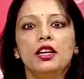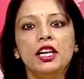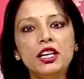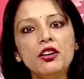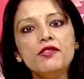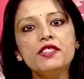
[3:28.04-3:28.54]

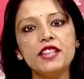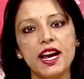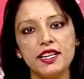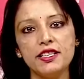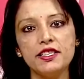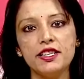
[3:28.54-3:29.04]
Need of
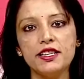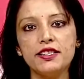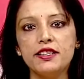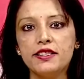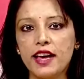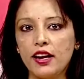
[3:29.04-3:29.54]

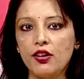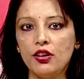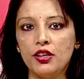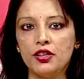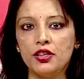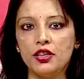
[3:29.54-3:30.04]
statistics in
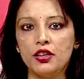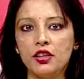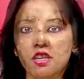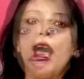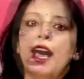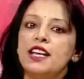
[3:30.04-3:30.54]
psychology.
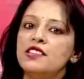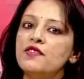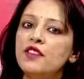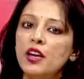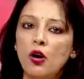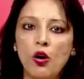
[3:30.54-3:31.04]

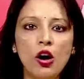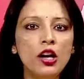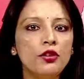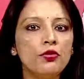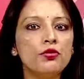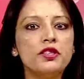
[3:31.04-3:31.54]
As we
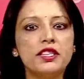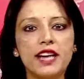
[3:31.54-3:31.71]
all know,